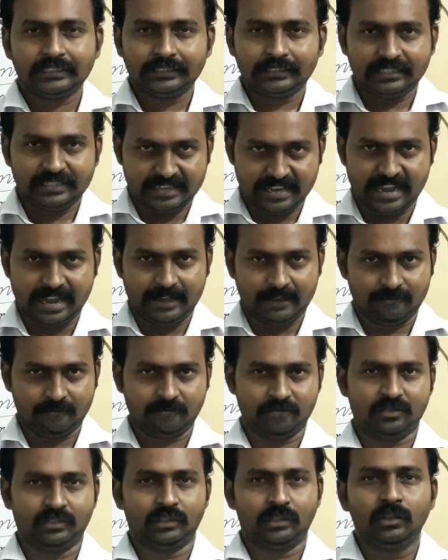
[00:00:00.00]
Yeah,
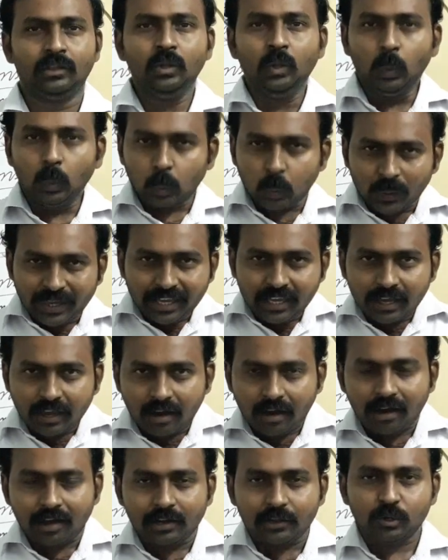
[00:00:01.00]
we
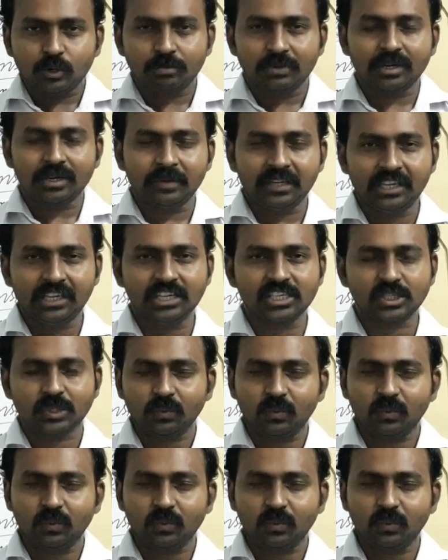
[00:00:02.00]
all human beings,